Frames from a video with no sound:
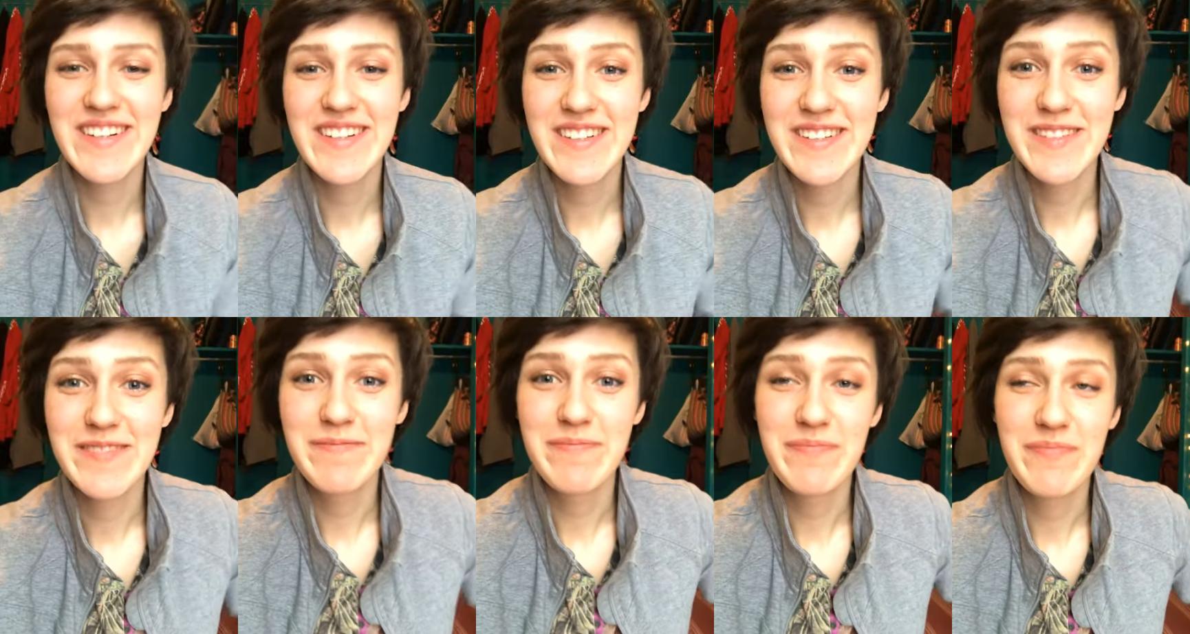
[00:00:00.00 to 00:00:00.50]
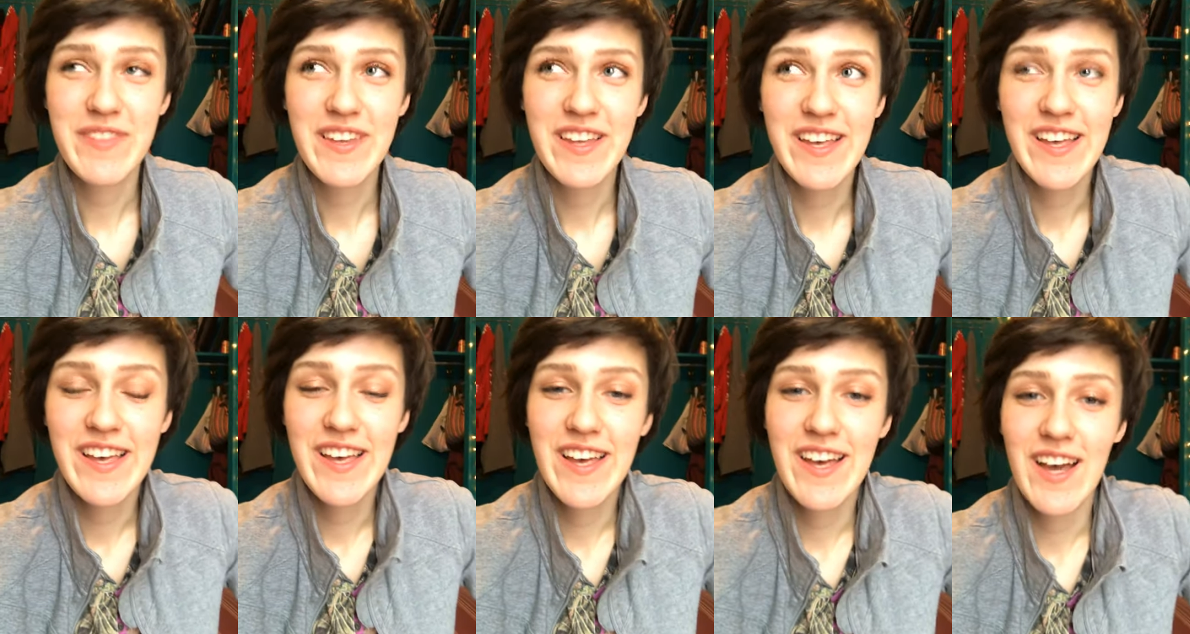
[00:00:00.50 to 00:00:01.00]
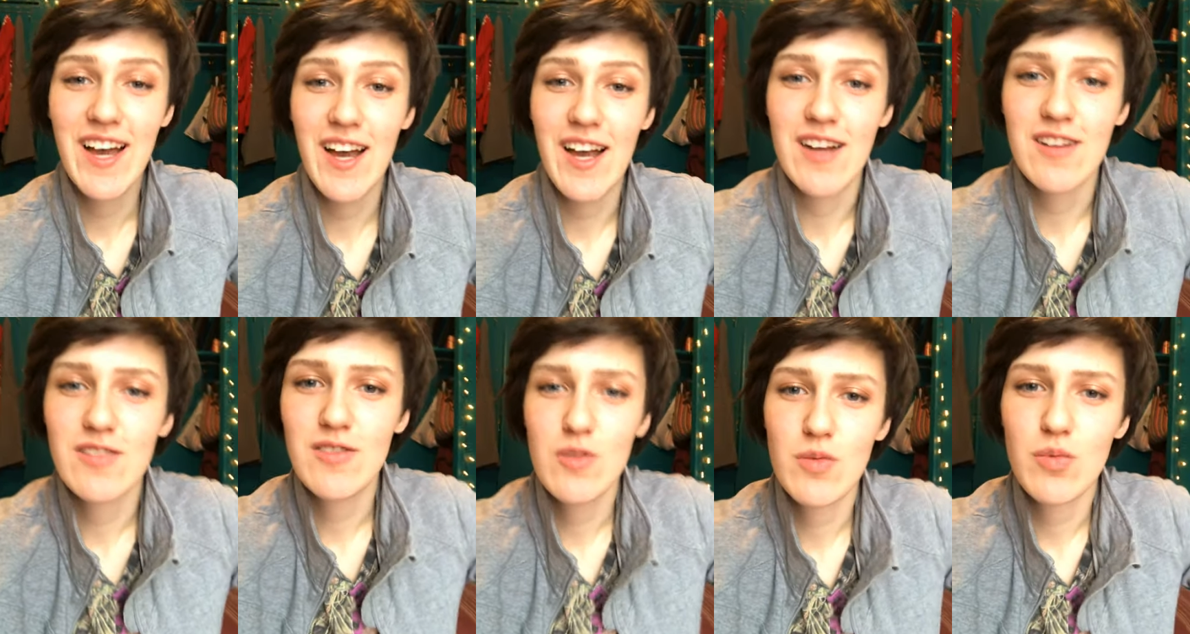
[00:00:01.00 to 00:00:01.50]
um,
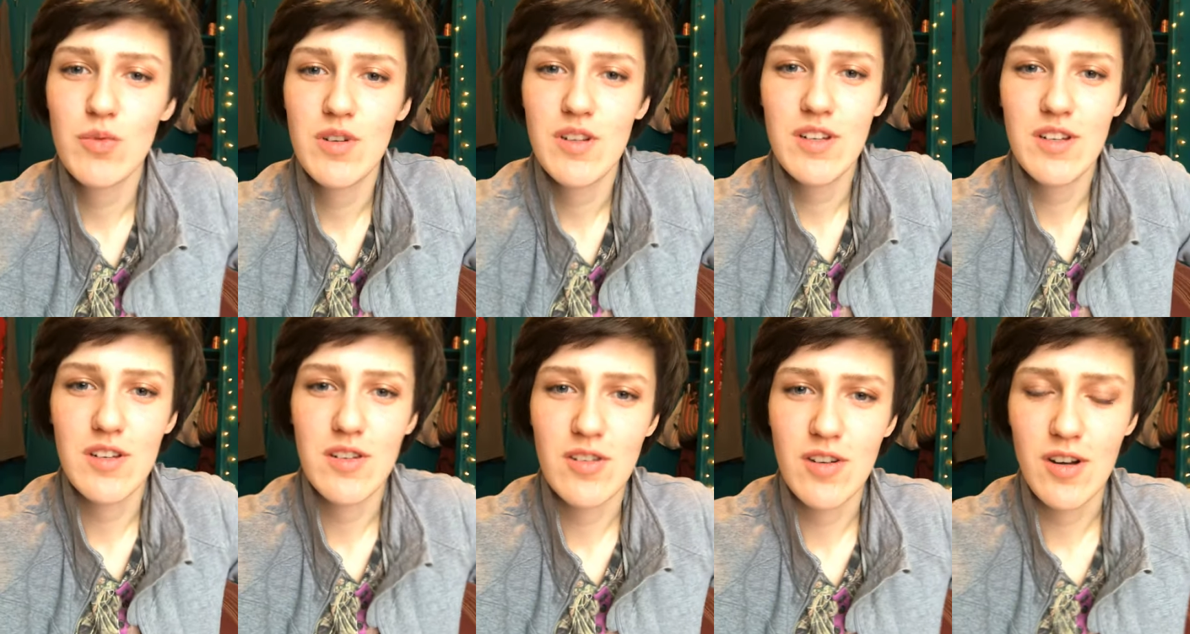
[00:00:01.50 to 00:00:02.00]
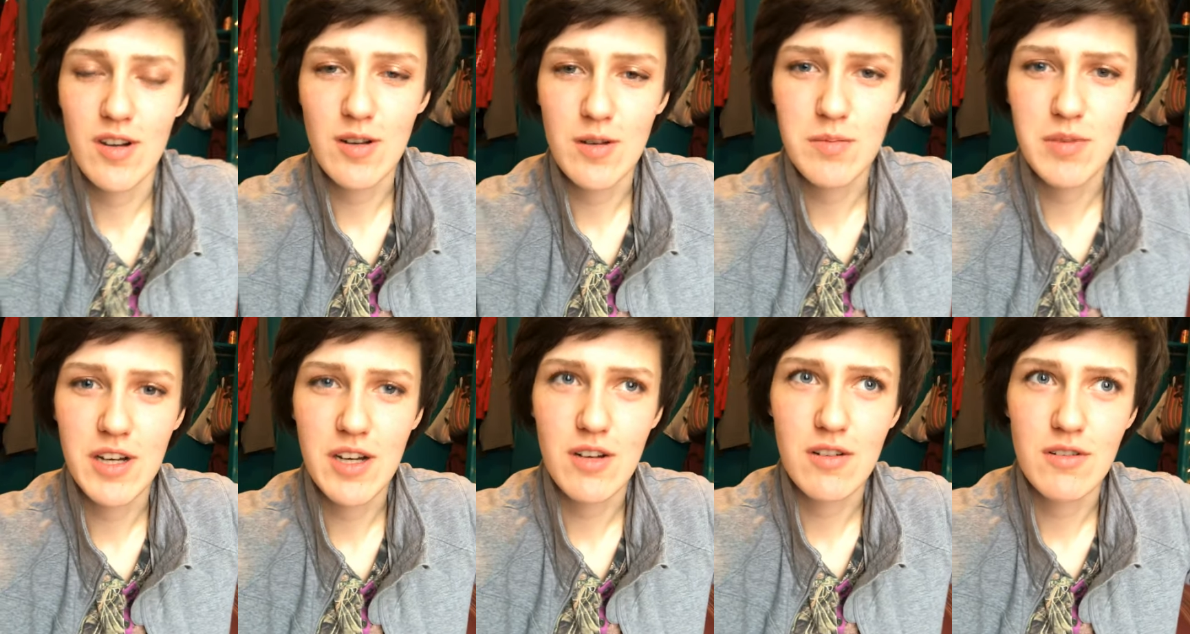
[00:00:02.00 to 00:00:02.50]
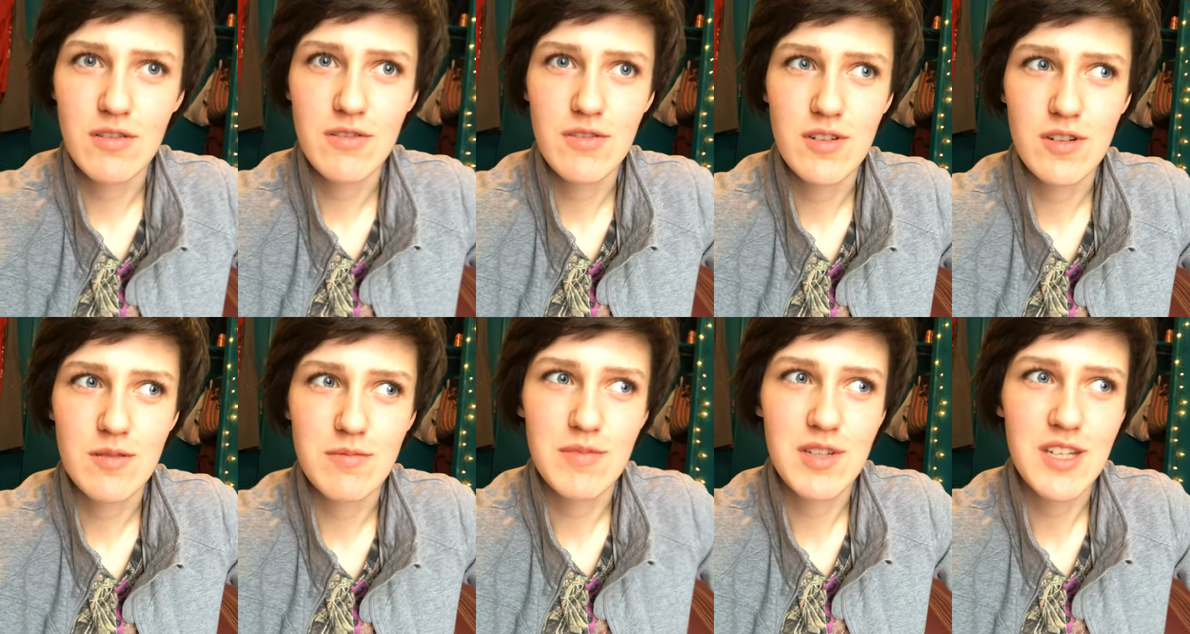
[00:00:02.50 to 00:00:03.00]
I just wanted to talk about
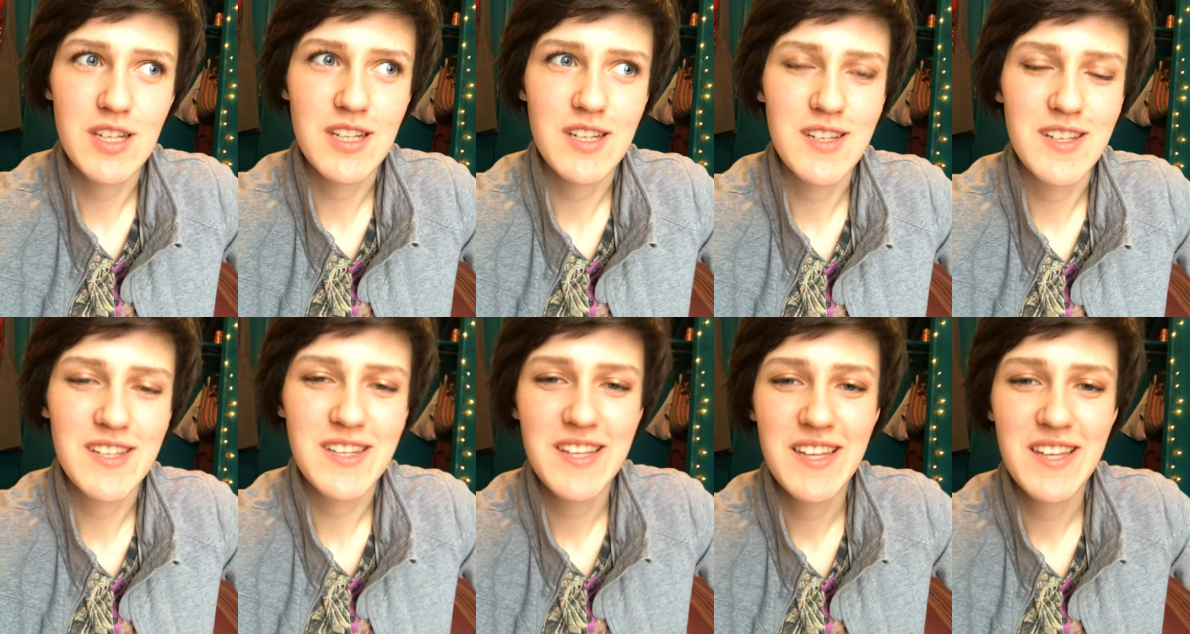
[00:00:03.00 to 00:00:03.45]
for a minute